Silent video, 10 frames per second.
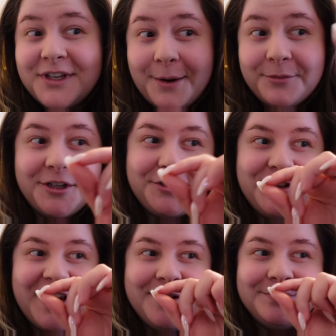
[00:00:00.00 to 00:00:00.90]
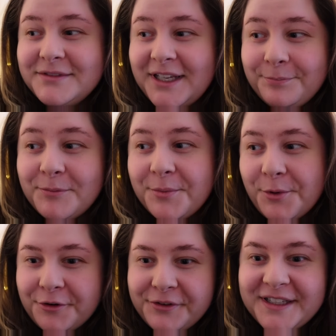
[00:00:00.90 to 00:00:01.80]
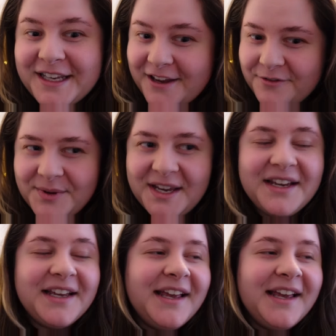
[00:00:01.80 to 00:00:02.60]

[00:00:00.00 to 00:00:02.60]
camera today that my boyfriend gave me.